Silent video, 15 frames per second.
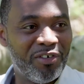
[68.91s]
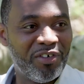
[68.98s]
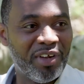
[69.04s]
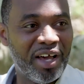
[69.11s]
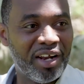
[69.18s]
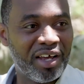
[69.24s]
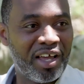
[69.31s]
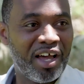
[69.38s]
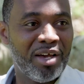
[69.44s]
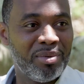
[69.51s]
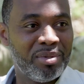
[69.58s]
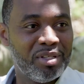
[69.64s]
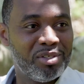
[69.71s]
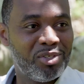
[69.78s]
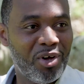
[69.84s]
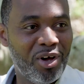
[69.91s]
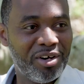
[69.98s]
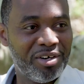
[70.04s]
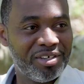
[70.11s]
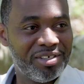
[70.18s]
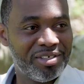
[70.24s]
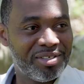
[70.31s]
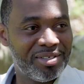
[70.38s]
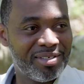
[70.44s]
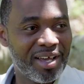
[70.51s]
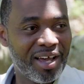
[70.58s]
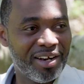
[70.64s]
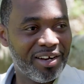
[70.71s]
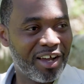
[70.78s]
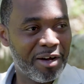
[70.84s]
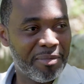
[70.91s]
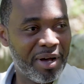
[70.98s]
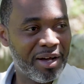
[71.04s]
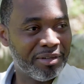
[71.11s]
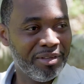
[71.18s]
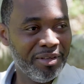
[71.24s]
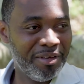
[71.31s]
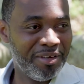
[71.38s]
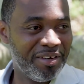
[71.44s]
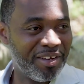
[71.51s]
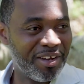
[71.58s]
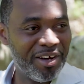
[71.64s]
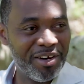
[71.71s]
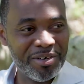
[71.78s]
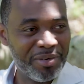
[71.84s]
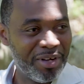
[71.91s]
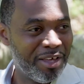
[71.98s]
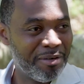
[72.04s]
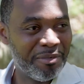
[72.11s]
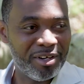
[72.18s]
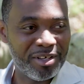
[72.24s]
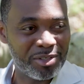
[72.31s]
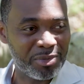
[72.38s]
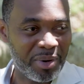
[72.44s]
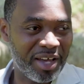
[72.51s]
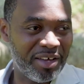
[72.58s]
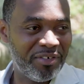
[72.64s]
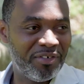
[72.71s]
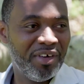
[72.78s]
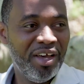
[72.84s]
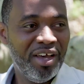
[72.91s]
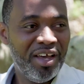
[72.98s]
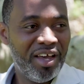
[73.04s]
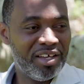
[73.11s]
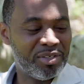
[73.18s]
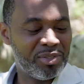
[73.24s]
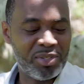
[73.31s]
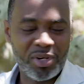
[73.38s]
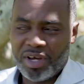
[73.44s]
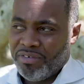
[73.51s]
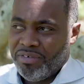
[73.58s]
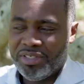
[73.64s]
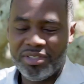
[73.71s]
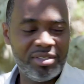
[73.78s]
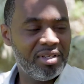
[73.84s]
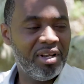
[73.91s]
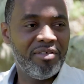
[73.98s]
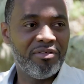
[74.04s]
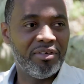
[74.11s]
flying a kite with his daughter, just decided to come out, him and his wife, and stood off. It's just